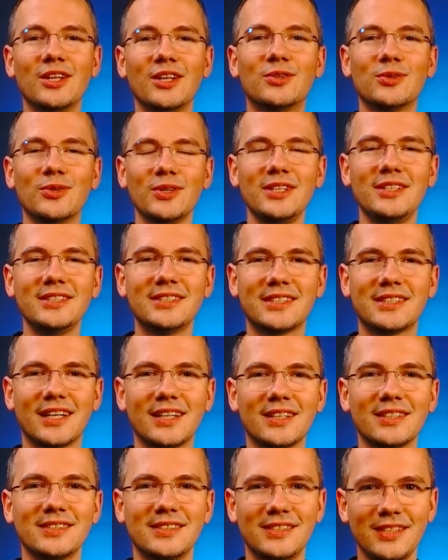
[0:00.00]
to
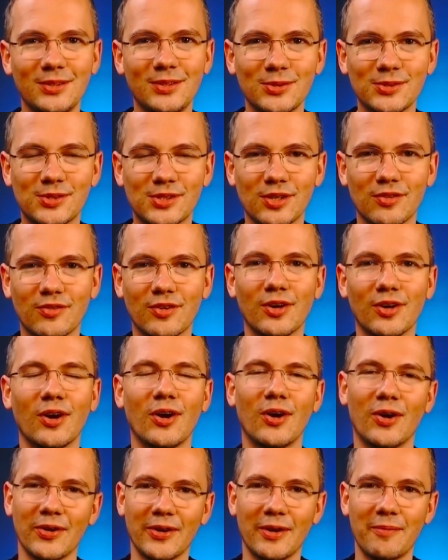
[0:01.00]
install SQL Server
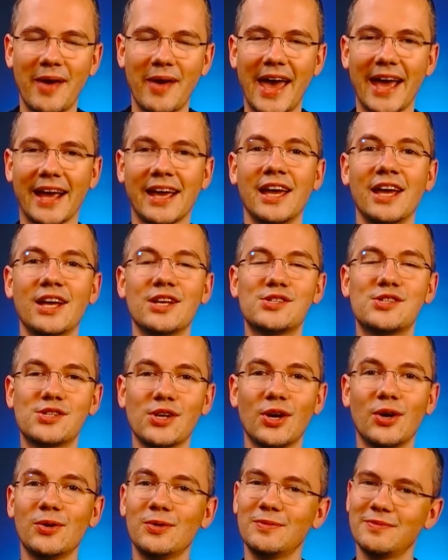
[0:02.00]
on a Mac.
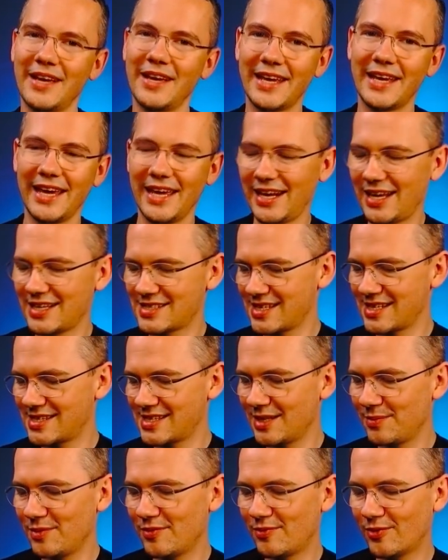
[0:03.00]
So, again, as I
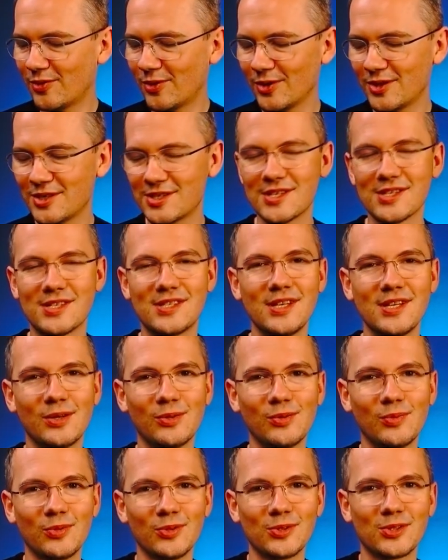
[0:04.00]
said before, this is
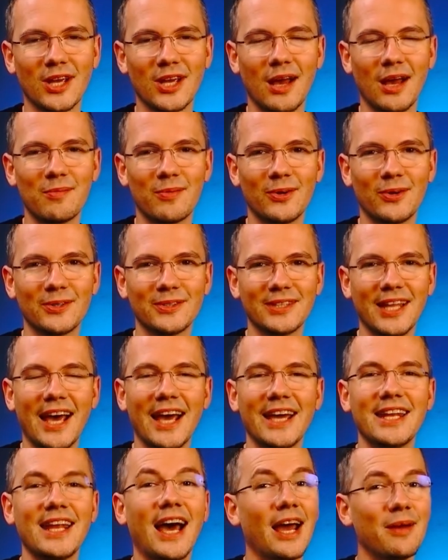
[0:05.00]
SQL Bootcamp
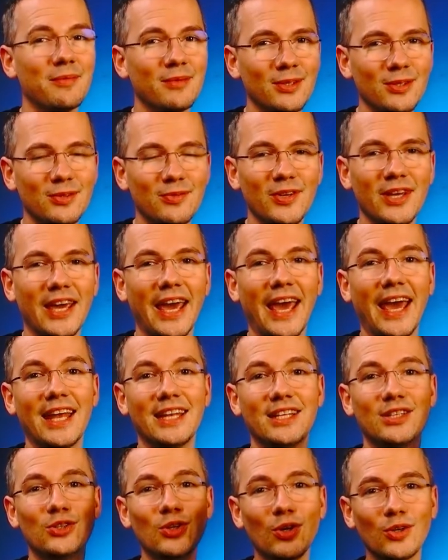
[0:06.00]
Online. I'm Ludwig,
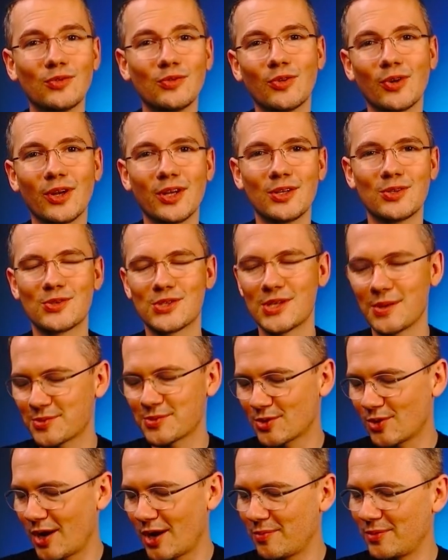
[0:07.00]
and don't forget to
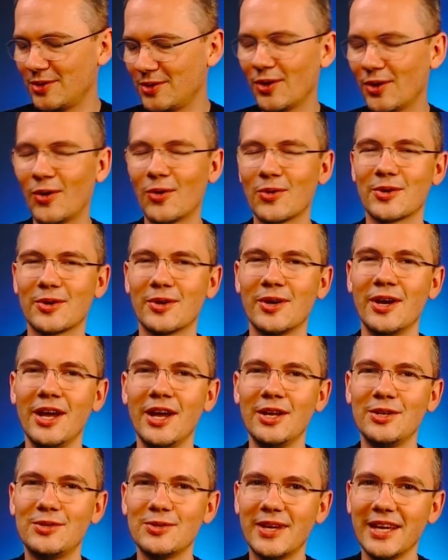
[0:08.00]
subscribe in order
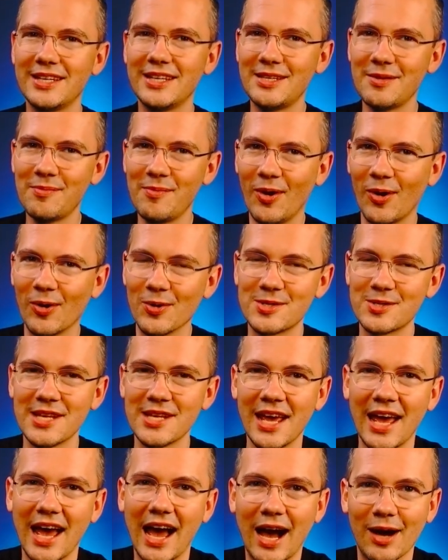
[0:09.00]
to get the most
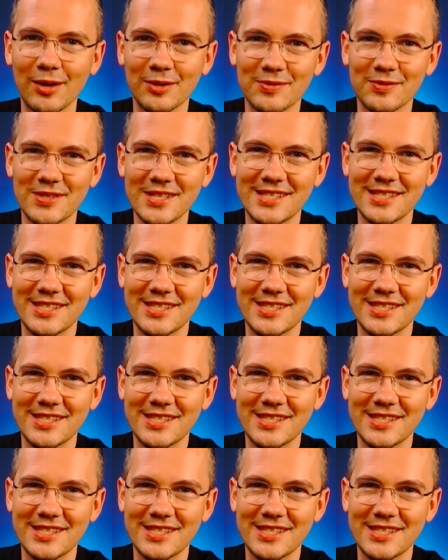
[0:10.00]
out of this